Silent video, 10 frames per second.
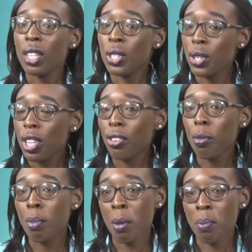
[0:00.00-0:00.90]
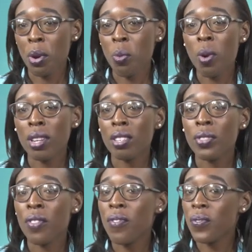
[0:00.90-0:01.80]
Do you remember one of
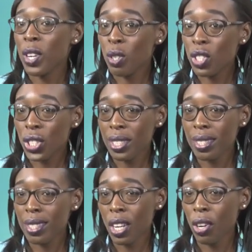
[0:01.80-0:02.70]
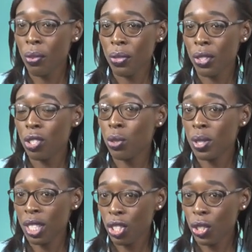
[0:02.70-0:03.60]
the functions of the
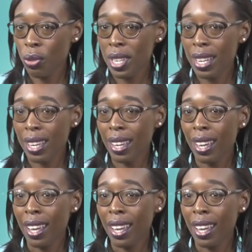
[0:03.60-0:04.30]
judiciary?